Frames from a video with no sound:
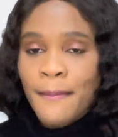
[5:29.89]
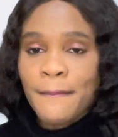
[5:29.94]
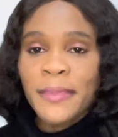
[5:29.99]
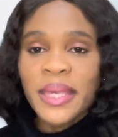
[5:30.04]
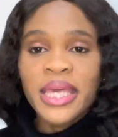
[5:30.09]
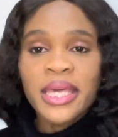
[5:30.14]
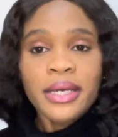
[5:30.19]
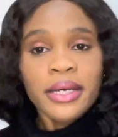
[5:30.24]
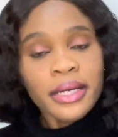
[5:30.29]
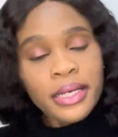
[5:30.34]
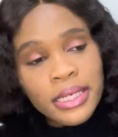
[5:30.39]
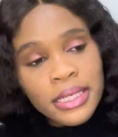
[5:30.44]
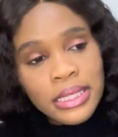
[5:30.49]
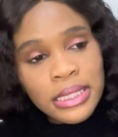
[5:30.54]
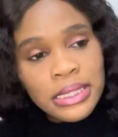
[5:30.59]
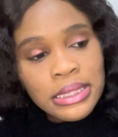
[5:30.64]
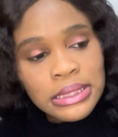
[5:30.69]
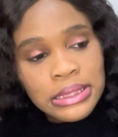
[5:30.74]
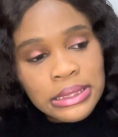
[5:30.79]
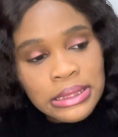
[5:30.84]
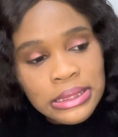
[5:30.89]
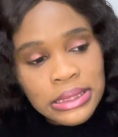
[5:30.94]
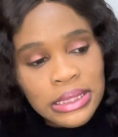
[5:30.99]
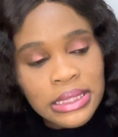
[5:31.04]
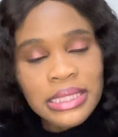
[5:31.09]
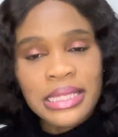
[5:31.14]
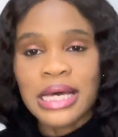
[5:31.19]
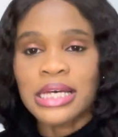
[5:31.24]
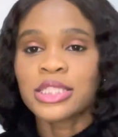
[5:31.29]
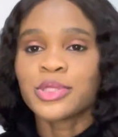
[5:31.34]
because
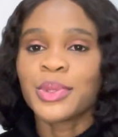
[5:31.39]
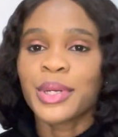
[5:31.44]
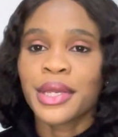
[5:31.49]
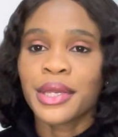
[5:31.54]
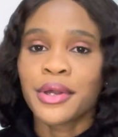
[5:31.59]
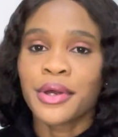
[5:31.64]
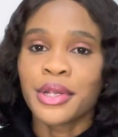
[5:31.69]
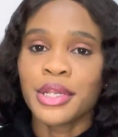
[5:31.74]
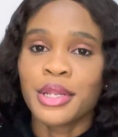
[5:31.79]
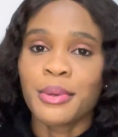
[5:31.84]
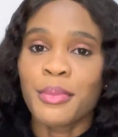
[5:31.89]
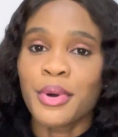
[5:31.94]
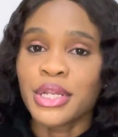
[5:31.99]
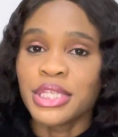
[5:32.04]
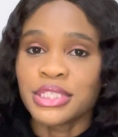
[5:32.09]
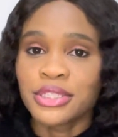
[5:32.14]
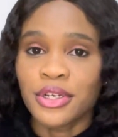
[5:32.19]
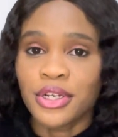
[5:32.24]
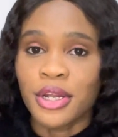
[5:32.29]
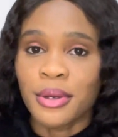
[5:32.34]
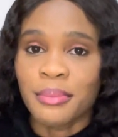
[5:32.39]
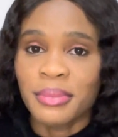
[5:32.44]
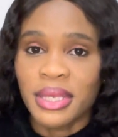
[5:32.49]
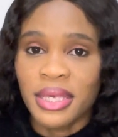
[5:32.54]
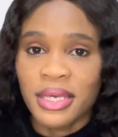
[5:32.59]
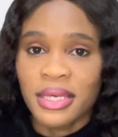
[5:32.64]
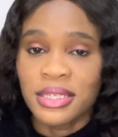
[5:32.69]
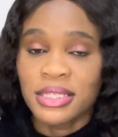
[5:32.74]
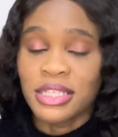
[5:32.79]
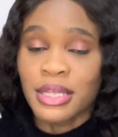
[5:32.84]
that's where the money is gonna be